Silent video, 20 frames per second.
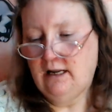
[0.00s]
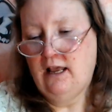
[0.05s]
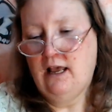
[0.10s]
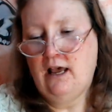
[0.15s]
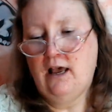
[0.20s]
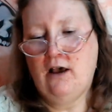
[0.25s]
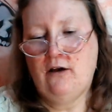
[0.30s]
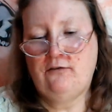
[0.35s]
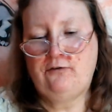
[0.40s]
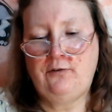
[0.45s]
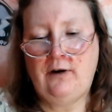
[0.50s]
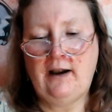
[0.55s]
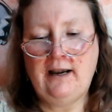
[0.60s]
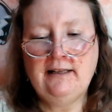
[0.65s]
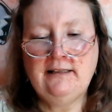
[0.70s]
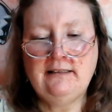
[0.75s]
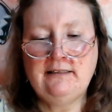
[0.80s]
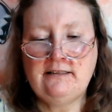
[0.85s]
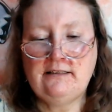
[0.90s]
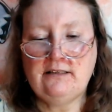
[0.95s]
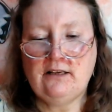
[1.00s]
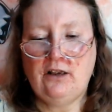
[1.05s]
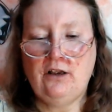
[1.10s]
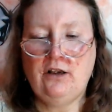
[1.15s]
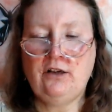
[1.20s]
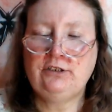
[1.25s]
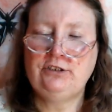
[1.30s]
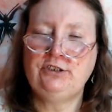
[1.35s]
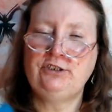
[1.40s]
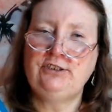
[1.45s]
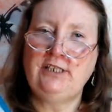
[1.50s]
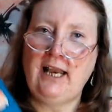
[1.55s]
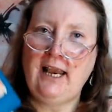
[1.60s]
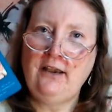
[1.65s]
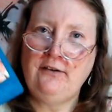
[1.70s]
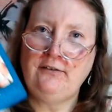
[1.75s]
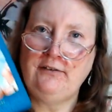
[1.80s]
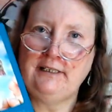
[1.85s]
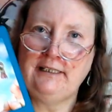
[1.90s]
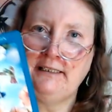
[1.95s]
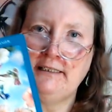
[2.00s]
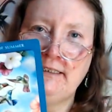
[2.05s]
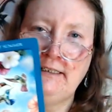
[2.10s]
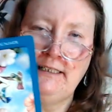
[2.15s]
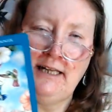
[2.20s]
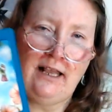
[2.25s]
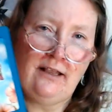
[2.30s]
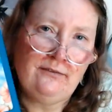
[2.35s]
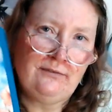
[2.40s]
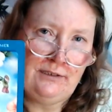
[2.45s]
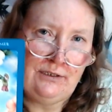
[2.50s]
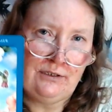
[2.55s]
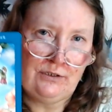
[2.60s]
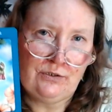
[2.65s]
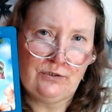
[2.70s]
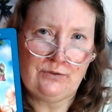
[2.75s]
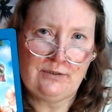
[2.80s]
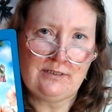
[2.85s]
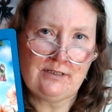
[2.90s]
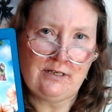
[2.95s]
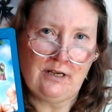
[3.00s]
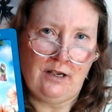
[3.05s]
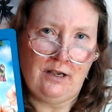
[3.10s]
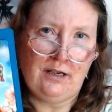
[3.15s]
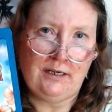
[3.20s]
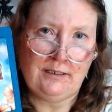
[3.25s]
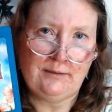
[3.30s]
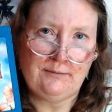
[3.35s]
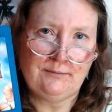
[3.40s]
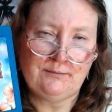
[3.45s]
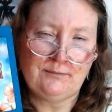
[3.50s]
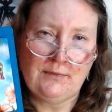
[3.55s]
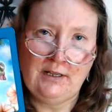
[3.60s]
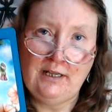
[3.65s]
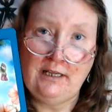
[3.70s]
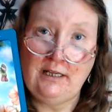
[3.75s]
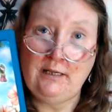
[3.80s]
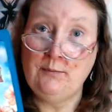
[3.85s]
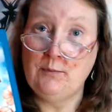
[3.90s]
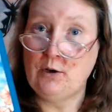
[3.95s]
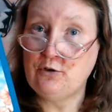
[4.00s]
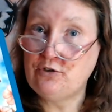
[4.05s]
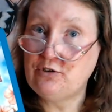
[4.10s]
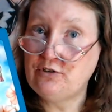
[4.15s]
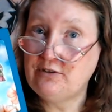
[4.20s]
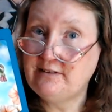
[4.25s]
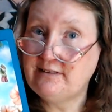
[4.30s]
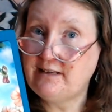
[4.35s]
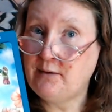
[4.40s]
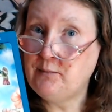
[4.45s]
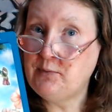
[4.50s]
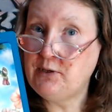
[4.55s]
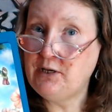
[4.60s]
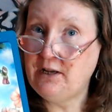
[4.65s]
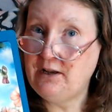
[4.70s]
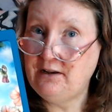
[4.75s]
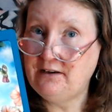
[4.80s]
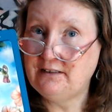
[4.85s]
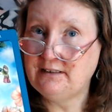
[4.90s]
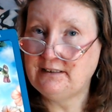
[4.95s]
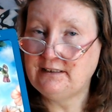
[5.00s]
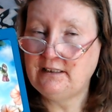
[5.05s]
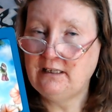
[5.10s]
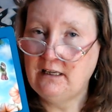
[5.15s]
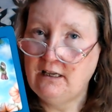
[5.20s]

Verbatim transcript: friends are sharing and having a good time, emotions can be high.